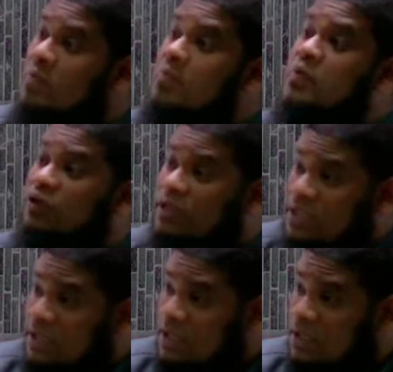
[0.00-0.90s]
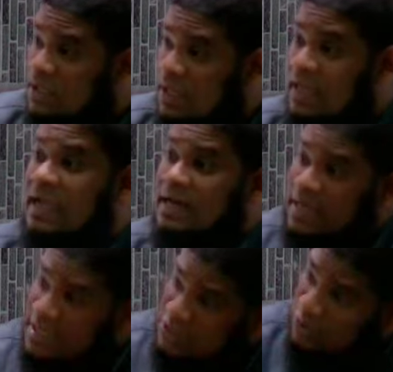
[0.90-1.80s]
impurity.
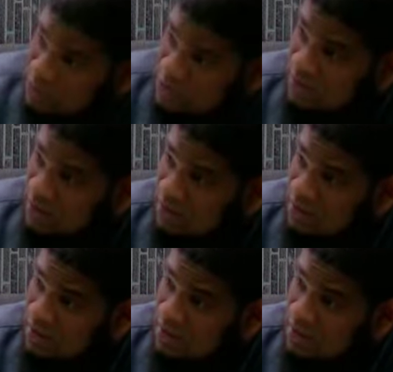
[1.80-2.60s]
He needs ghusl.